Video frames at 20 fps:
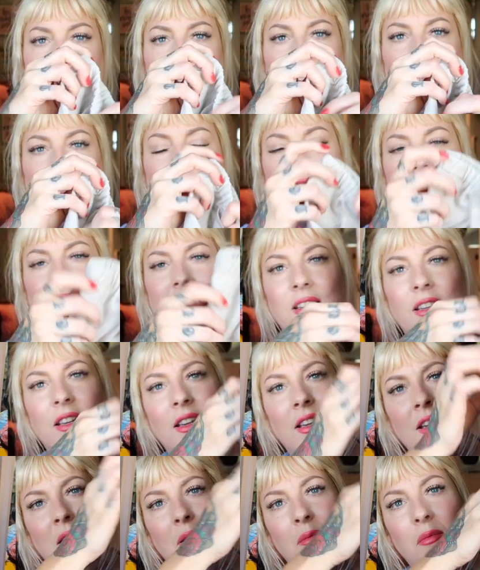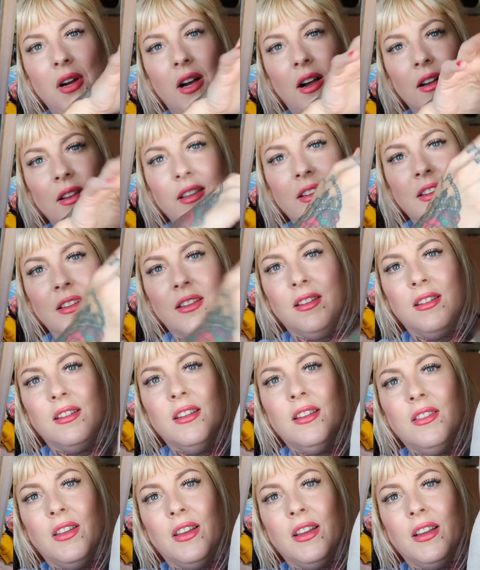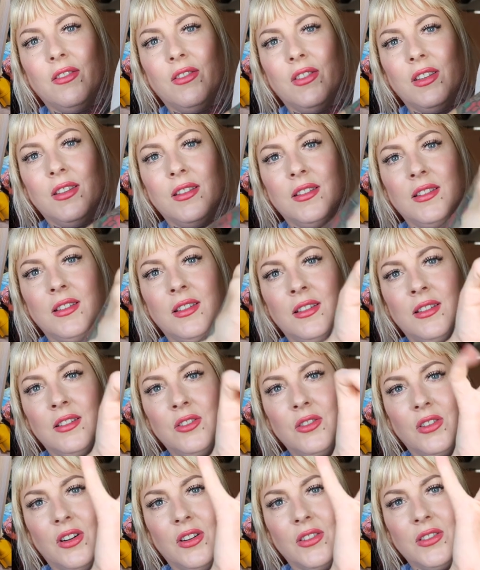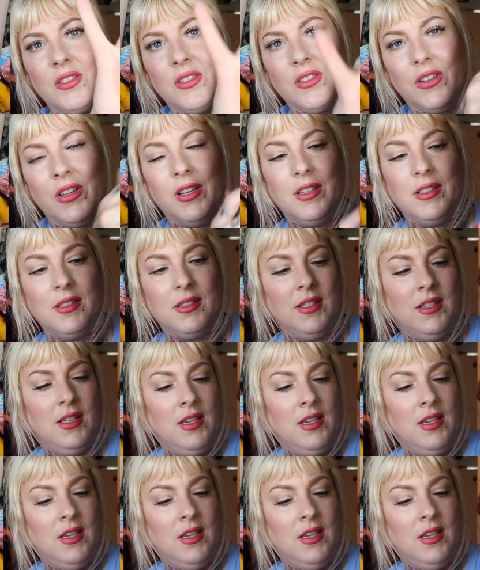waist, pocketed. They have these drawstrings